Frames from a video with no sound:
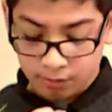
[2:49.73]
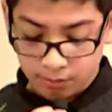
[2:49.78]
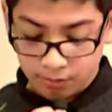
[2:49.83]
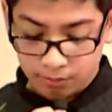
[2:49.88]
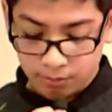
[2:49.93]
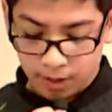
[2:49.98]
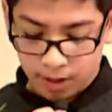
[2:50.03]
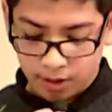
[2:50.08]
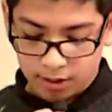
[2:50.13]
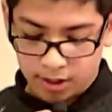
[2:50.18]

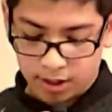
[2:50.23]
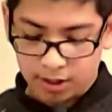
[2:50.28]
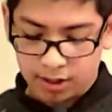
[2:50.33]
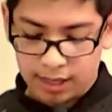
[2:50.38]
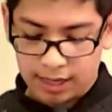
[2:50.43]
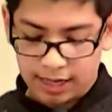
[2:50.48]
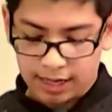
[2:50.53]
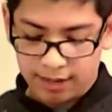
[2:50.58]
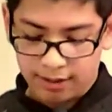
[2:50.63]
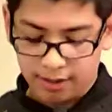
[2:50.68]
martyr
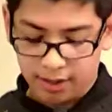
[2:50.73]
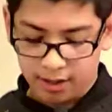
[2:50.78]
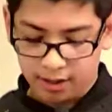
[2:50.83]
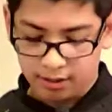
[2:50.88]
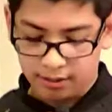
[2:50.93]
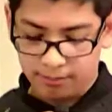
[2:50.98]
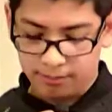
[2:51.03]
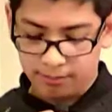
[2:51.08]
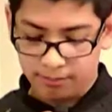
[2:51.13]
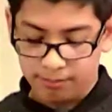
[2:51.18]
at
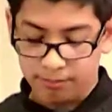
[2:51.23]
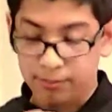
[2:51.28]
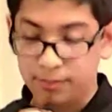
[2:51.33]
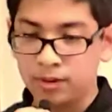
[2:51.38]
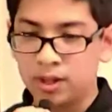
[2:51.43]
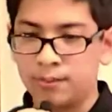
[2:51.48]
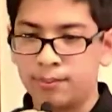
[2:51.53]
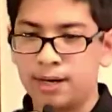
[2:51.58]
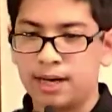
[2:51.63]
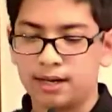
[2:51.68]

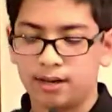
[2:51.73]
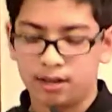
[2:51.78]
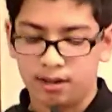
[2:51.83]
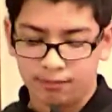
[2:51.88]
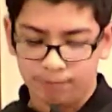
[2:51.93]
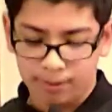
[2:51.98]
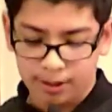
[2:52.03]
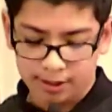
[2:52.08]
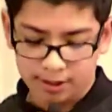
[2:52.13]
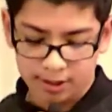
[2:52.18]
the Battle
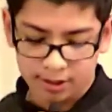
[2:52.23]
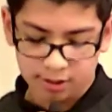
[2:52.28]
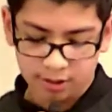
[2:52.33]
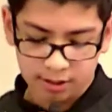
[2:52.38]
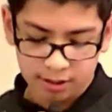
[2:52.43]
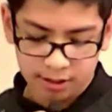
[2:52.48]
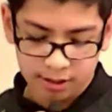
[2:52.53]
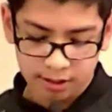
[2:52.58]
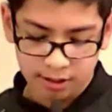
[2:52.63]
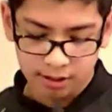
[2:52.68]
of Badr.
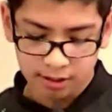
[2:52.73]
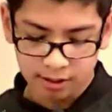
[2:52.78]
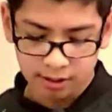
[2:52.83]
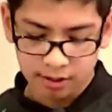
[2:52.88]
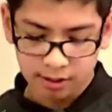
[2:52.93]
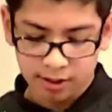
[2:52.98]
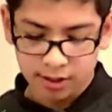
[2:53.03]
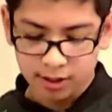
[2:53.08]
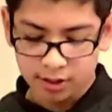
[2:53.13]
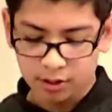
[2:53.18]

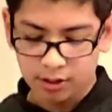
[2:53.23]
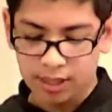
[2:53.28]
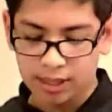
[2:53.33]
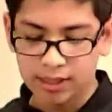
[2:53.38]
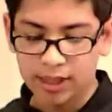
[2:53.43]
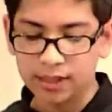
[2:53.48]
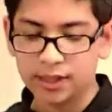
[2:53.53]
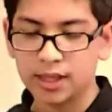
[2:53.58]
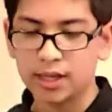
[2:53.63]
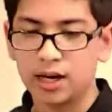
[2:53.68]
So he
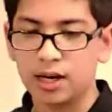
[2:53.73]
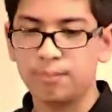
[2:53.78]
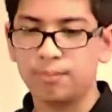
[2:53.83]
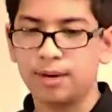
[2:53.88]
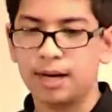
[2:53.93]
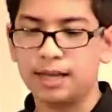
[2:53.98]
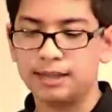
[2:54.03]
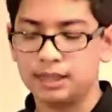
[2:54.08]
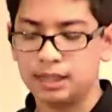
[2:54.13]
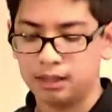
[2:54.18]
led the
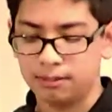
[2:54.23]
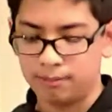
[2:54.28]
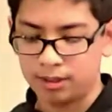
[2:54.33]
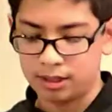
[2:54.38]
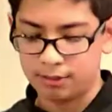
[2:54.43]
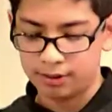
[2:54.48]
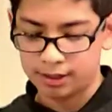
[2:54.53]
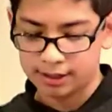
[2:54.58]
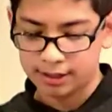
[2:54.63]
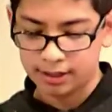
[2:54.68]
uprising, but
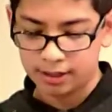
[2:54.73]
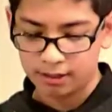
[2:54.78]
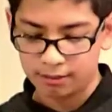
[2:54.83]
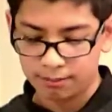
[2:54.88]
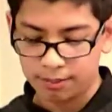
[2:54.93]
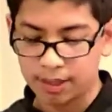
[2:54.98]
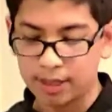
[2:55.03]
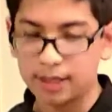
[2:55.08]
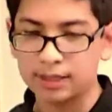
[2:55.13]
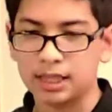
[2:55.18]
it wasn't
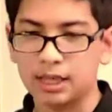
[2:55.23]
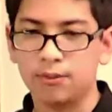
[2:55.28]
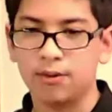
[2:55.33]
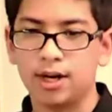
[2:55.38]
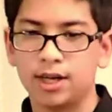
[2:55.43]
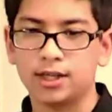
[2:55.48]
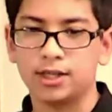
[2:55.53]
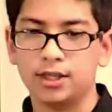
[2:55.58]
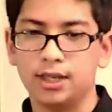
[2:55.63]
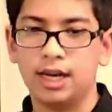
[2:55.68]
because he
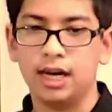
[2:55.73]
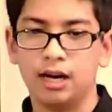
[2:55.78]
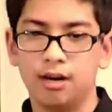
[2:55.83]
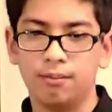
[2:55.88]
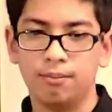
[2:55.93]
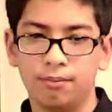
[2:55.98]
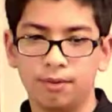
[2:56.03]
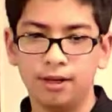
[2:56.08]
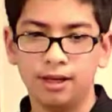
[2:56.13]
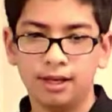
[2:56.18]
wanted to
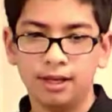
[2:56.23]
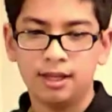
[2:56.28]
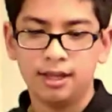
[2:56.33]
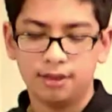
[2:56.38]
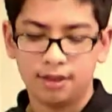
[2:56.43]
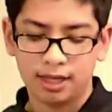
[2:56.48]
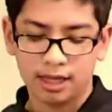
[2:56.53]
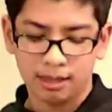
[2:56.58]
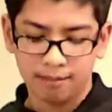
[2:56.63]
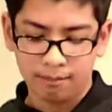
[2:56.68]
help
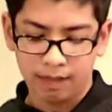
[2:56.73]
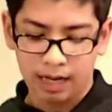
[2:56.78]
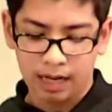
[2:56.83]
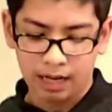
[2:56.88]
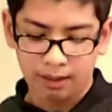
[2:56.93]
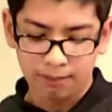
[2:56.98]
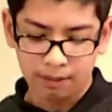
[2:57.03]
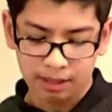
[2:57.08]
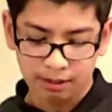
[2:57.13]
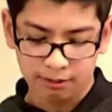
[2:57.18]
the
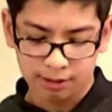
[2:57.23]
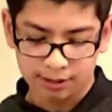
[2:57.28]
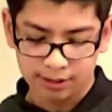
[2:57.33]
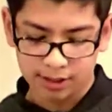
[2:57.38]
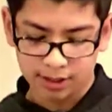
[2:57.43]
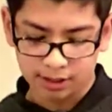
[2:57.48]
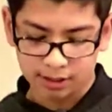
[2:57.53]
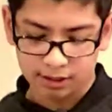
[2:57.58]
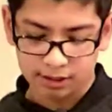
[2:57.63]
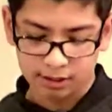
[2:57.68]
Imam. It was
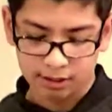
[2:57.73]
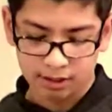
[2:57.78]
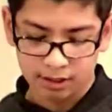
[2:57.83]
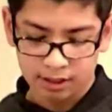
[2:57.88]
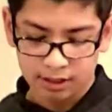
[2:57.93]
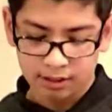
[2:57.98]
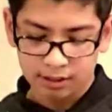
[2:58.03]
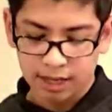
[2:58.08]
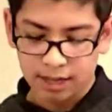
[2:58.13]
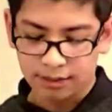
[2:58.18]
just
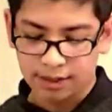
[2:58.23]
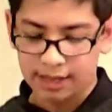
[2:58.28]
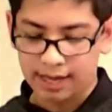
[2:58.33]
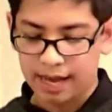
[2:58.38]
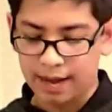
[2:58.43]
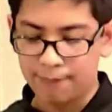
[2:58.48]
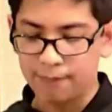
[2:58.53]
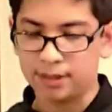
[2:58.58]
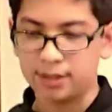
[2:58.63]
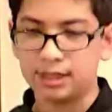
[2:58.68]
that they
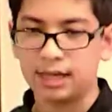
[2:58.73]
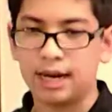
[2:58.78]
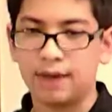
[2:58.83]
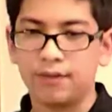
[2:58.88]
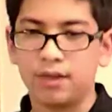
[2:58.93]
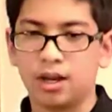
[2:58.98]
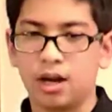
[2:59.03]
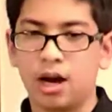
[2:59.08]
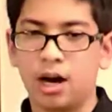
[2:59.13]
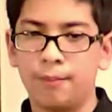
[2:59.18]
happened to have
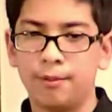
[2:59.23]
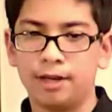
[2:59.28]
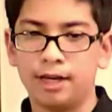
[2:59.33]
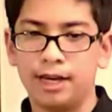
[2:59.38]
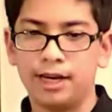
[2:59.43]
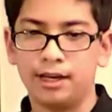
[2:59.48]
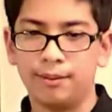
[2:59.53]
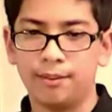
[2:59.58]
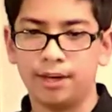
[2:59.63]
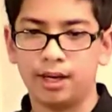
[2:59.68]
the common
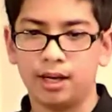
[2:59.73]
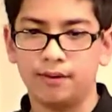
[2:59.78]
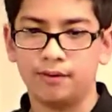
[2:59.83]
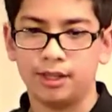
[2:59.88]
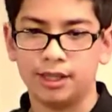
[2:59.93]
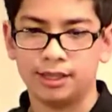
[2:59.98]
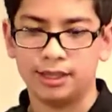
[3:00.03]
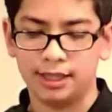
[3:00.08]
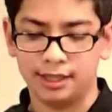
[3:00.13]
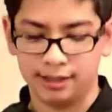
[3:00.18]
enemy of
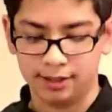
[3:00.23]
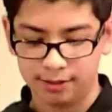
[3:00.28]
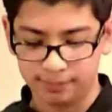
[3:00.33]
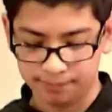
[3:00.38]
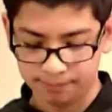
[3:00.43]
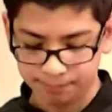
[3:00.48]
Yazid.